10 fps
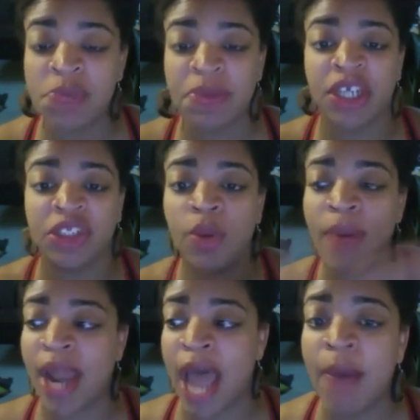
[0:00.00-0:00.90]
Because no
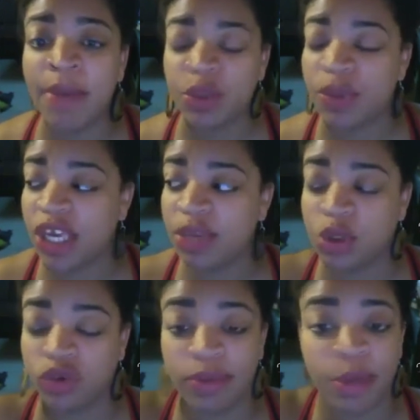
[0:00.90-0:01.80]
matter how much we keep
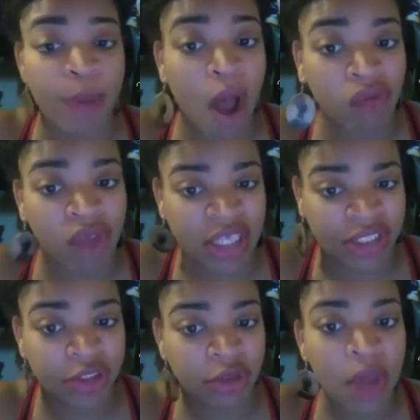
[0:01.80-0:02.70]
screaming about
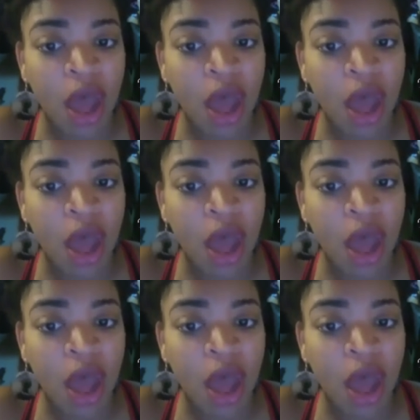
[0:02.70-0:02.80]
racism,